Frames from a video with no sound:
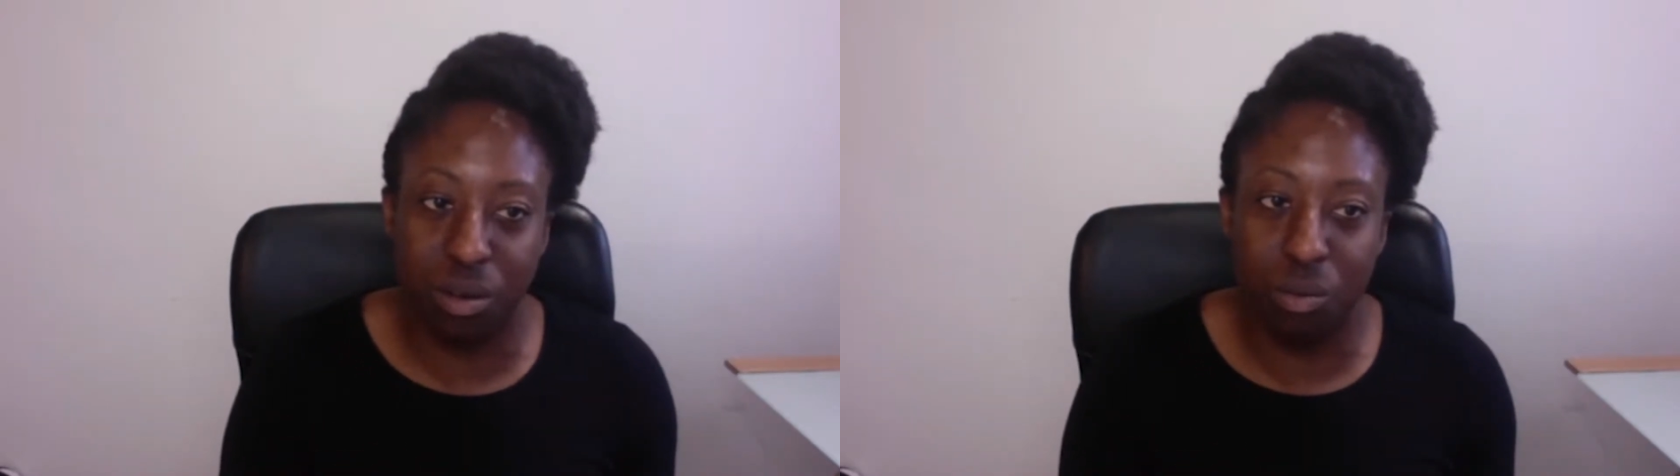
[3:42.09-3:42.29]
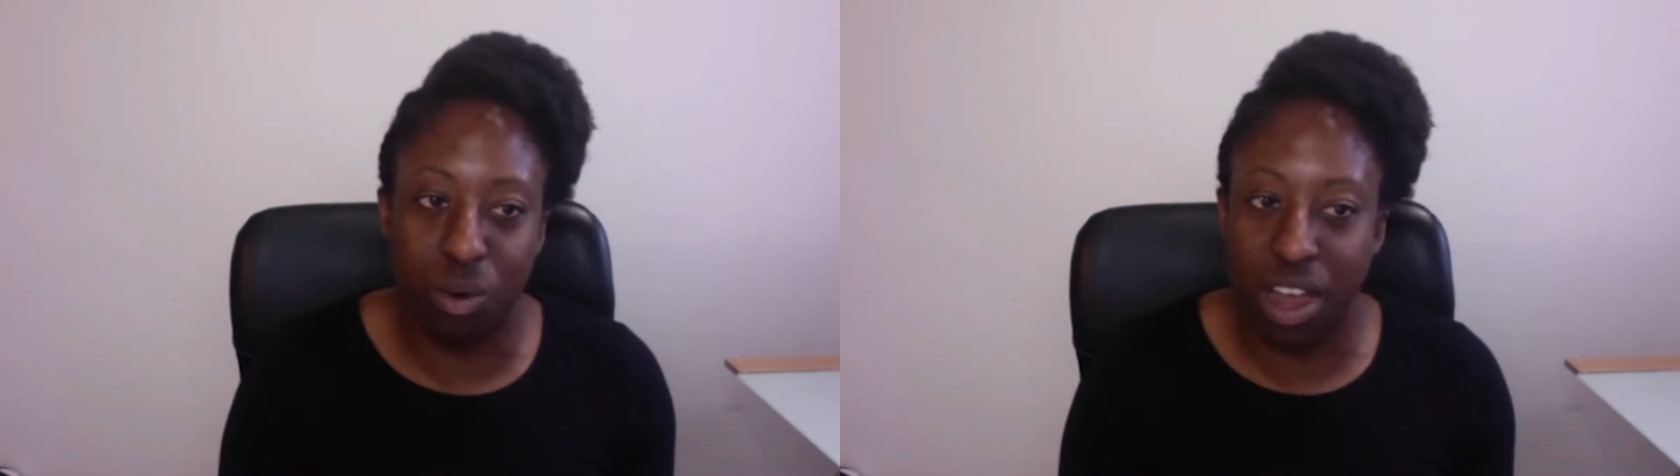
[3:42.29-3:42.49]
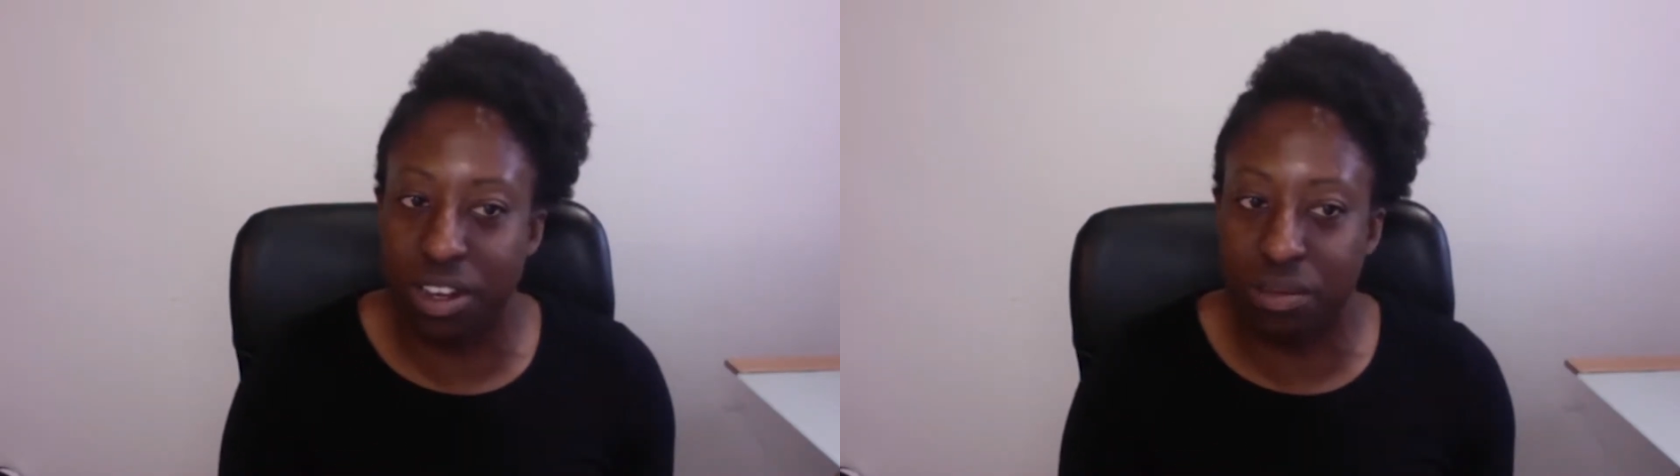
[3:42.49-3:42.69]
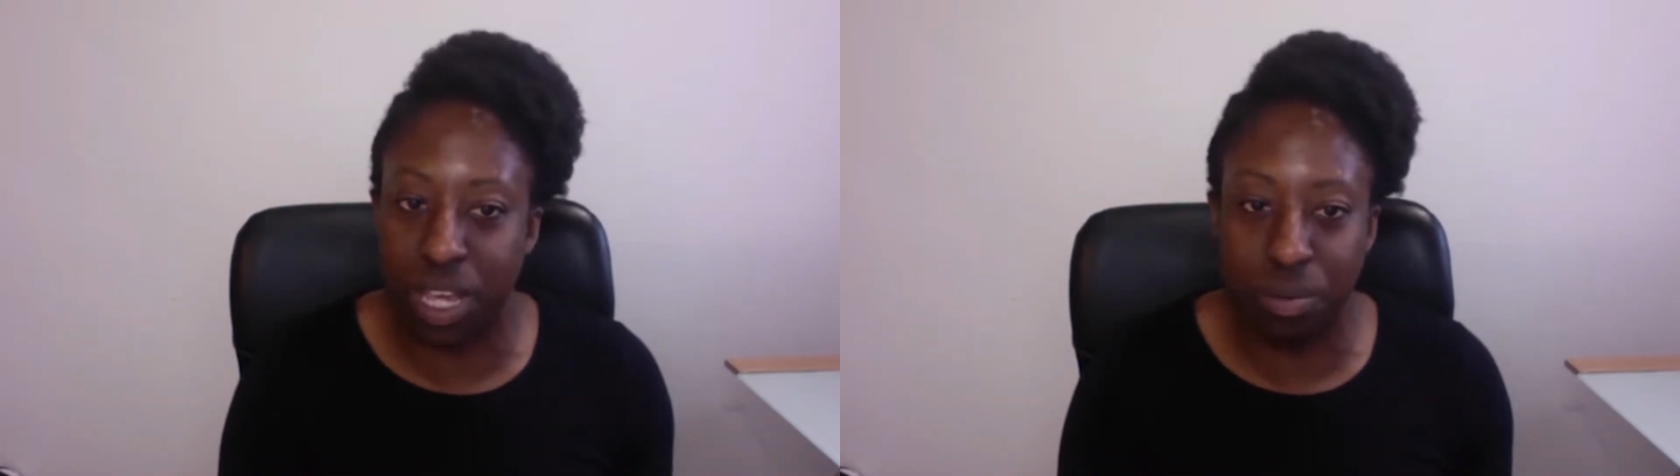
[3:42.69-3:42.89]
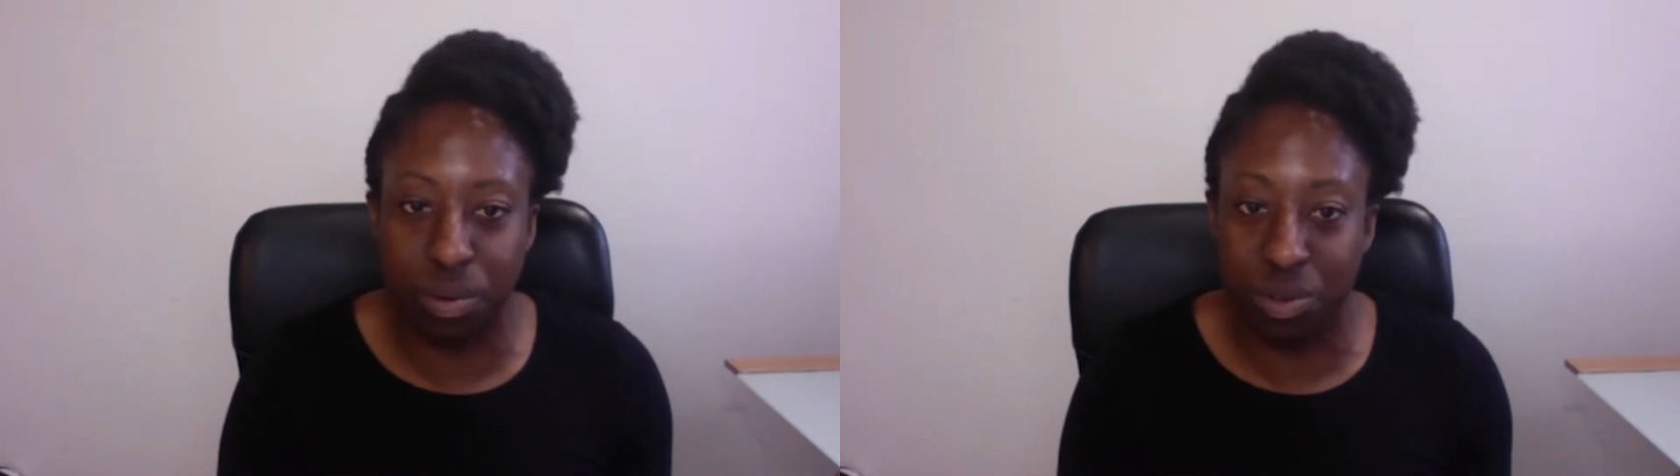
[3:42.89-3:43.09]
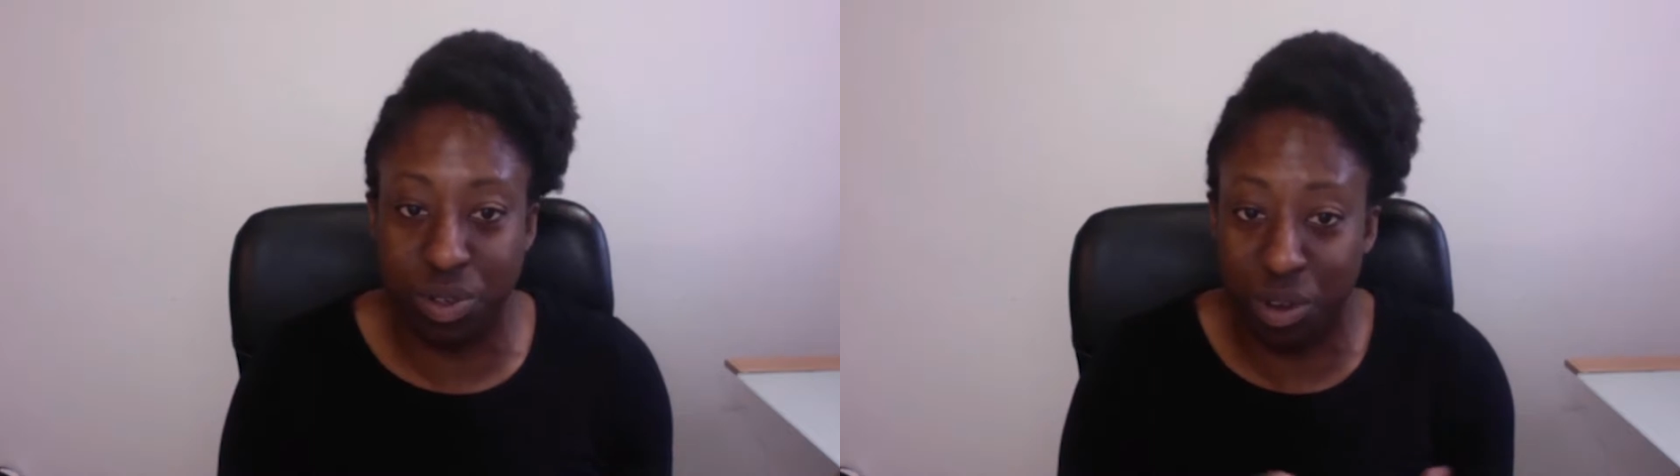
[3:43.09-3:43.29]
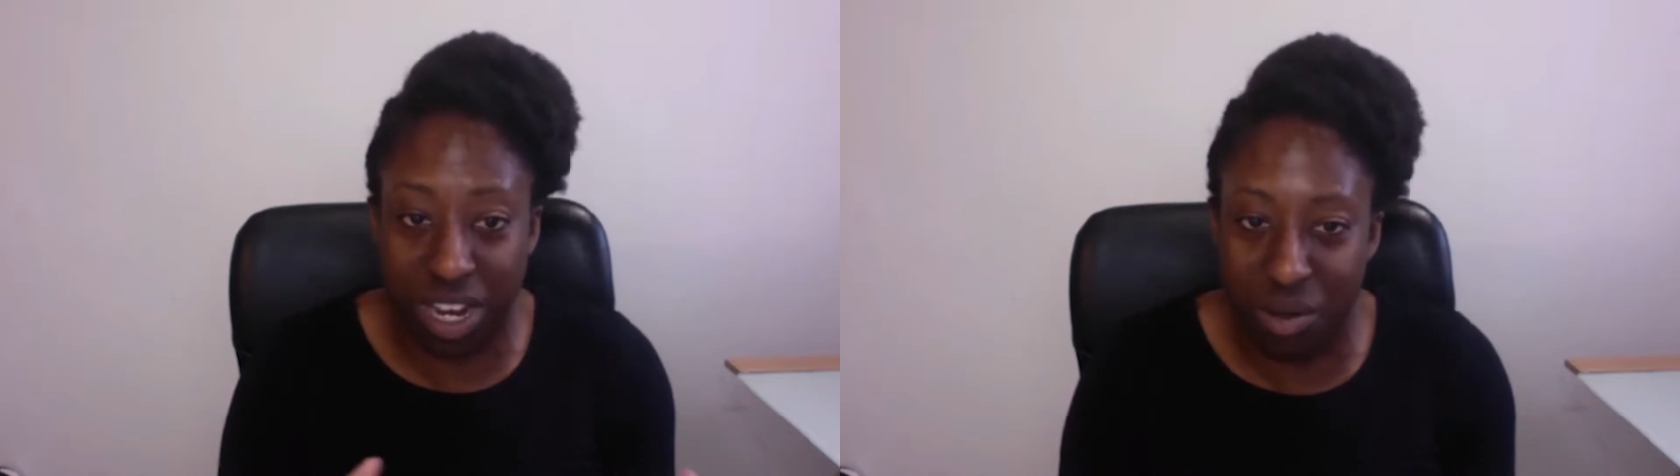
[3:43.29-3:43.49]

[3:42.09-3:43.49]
why do people join?